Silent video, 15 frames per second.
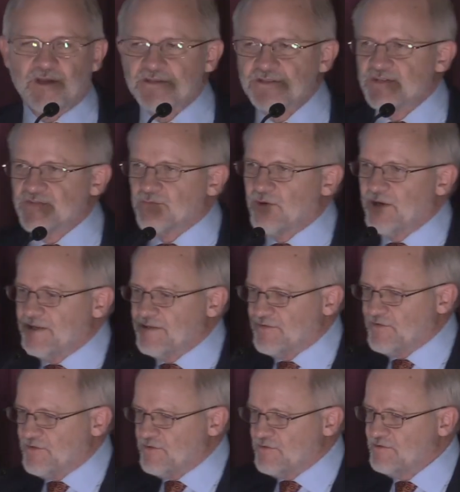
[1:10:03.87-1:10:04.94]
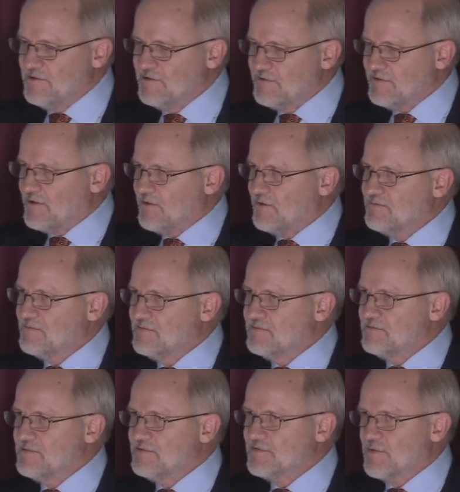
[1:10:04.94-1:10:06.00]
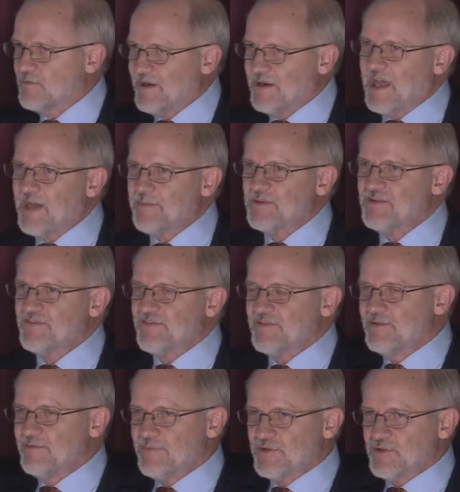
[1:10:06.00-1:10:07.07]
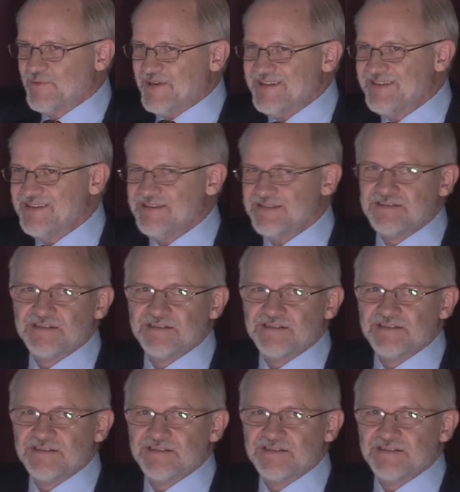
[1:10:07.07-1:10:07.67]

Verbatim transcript: I just wanted to, you know, so what happens between